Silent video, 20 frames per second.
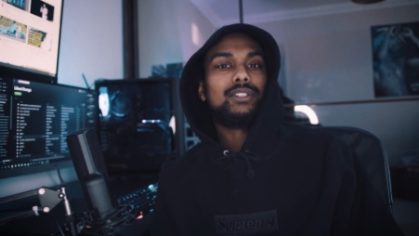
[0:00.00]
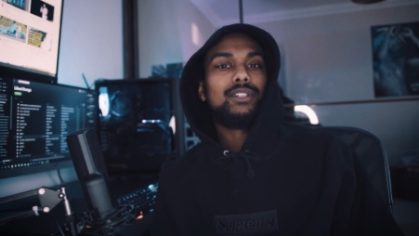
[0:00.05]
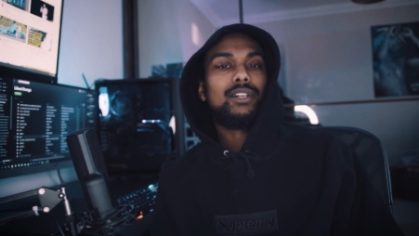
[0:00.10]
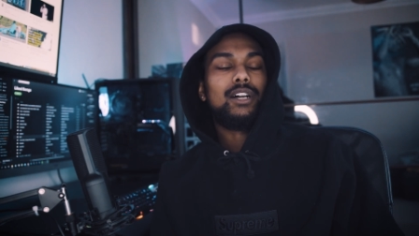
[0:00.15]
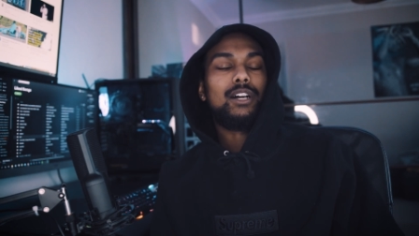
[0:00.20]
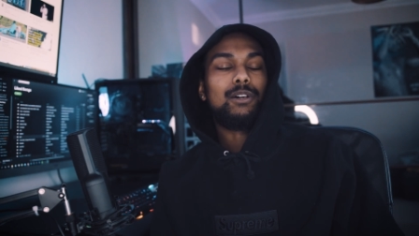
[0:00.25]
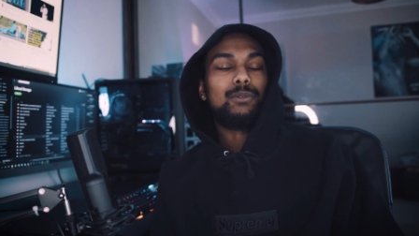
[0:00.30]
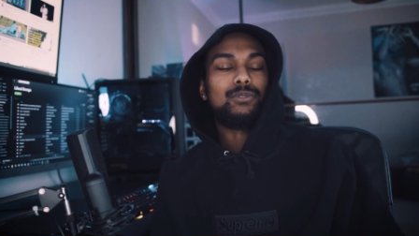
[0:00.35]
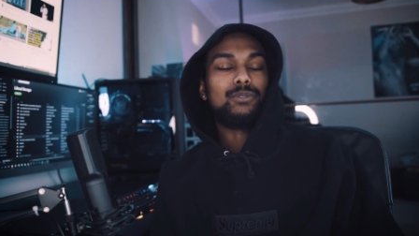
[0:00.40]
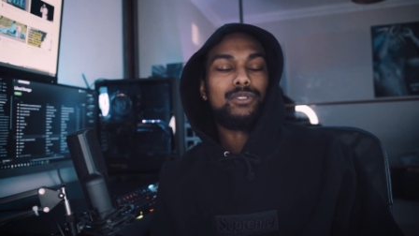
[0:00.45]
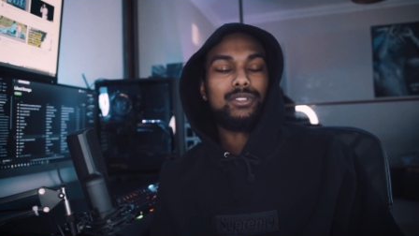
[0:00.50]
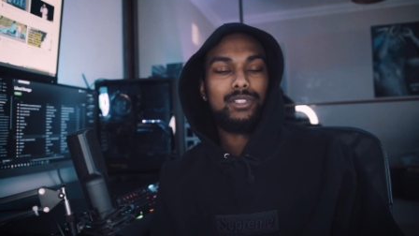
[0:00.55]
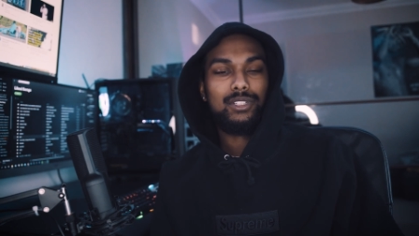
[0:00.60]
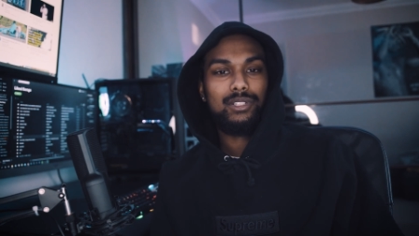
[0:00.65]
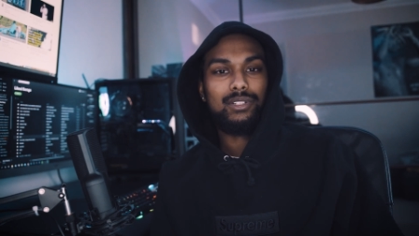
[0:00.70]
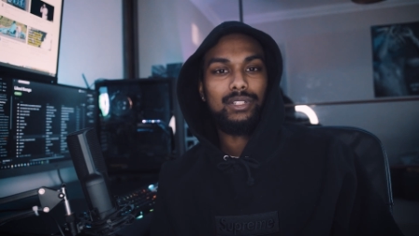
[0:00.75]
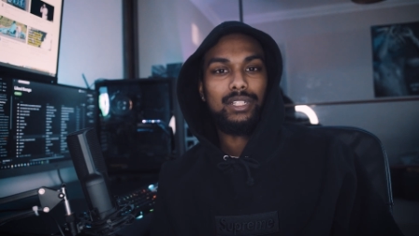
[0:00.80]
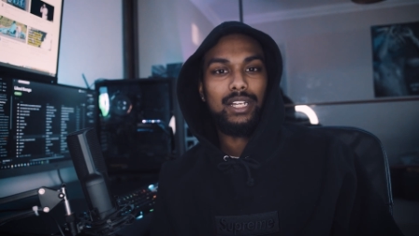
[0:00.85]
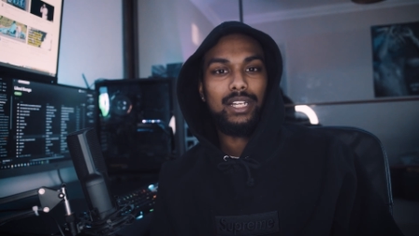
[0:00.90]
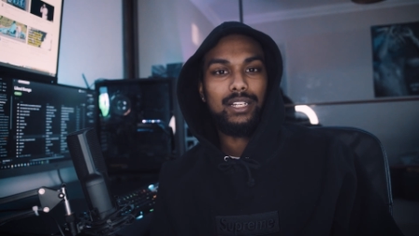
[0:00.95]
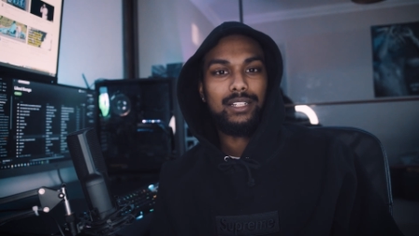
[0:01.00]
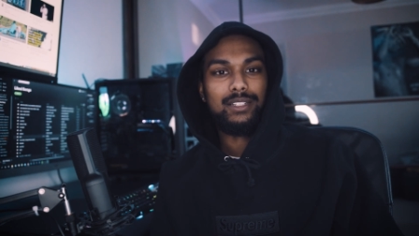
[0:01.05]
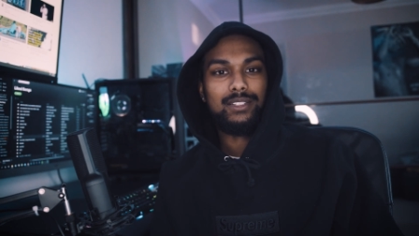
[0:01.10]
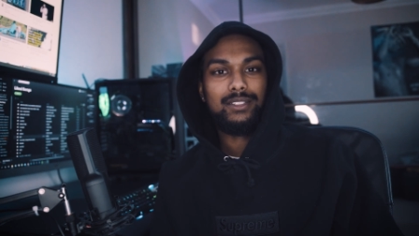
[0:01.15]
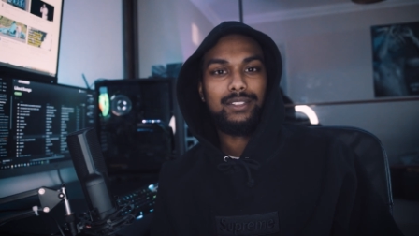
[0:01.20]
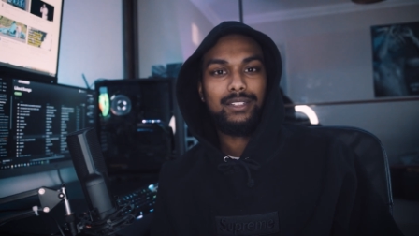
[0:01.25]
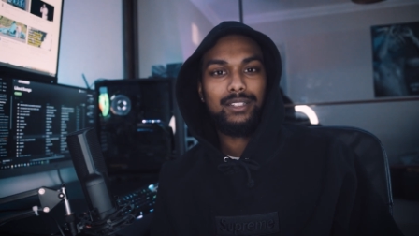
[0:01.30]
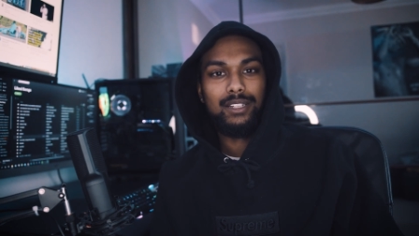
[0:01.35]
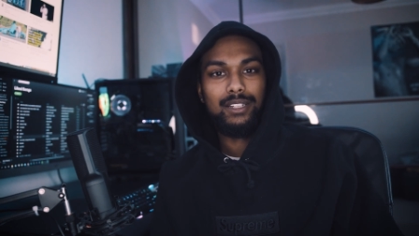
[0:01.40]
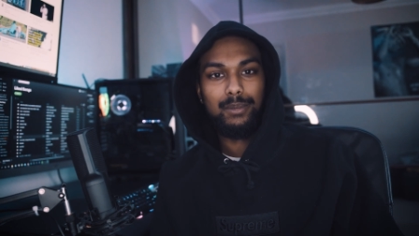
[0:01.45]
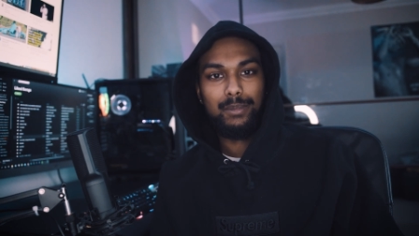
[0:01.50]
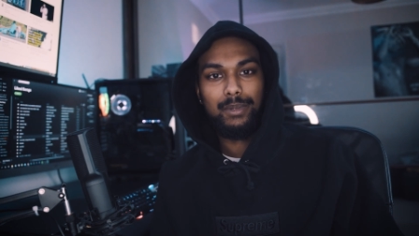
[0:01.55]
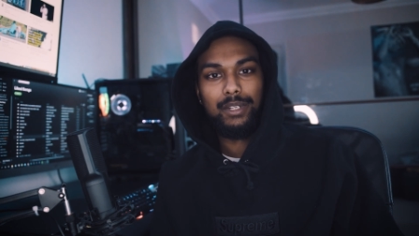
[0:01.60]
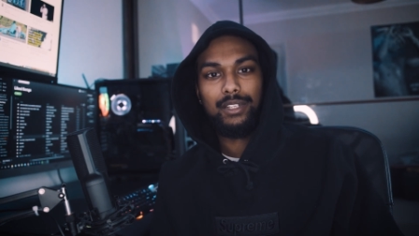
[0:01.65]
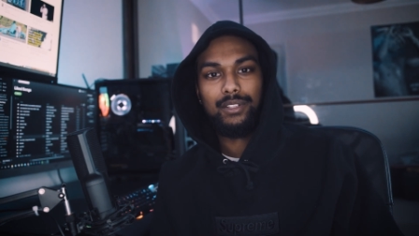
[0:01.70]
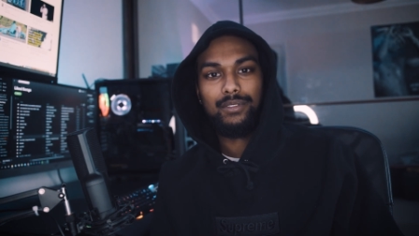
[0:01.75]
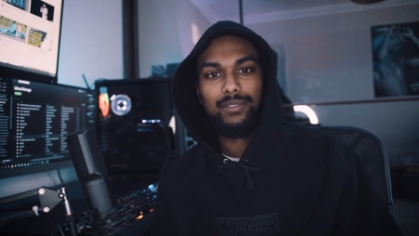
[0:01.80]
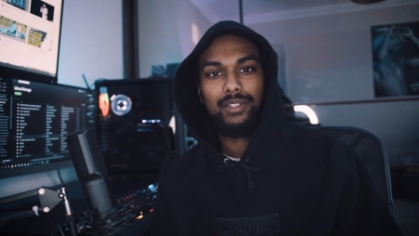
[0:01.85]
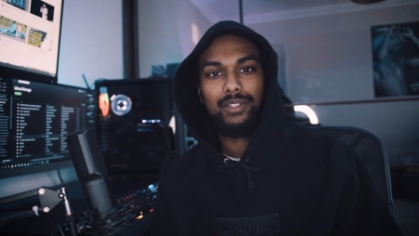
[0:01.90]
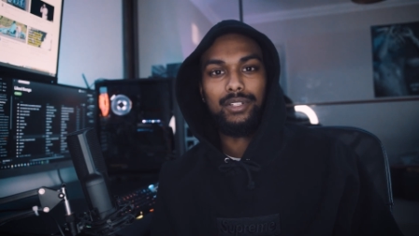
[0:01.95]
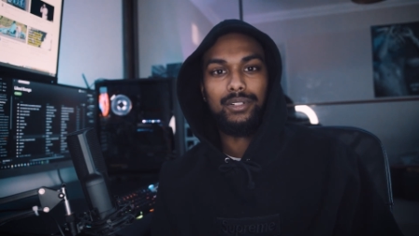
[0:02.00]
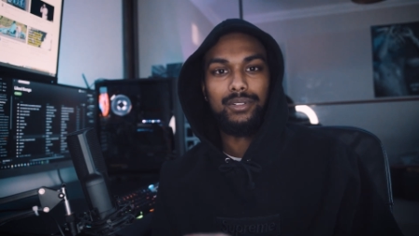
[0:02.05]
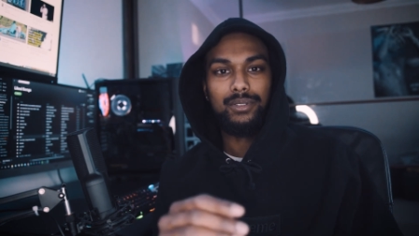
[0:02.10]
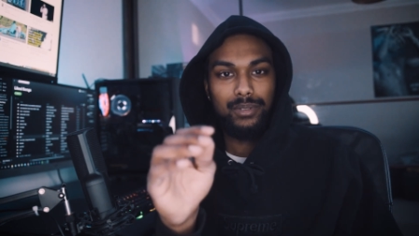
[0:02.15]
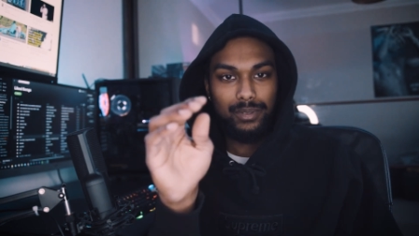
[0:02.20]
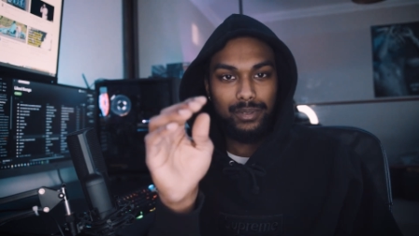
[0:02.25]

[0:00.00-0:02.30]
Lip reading: I will see you guys in my next video.